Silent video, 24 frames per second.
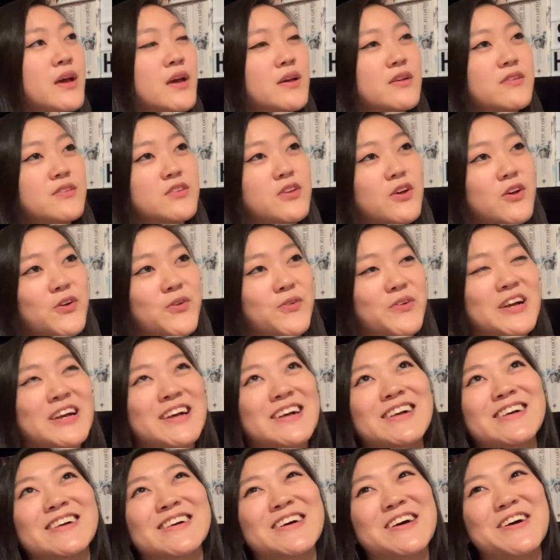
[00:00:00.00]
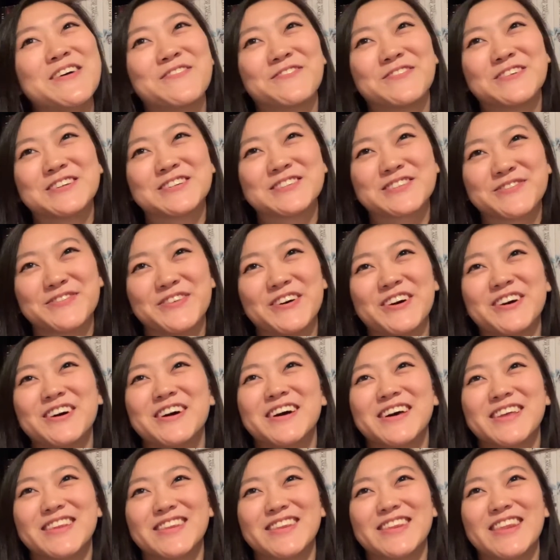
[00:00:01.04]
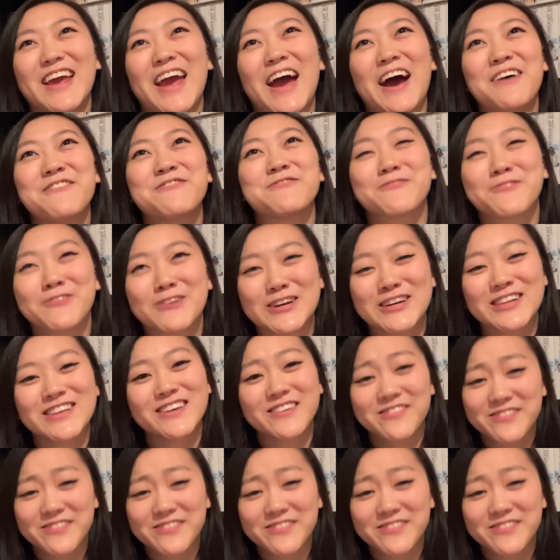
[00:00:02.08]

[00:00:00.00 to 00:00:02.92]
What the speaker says: so first of all, they have really,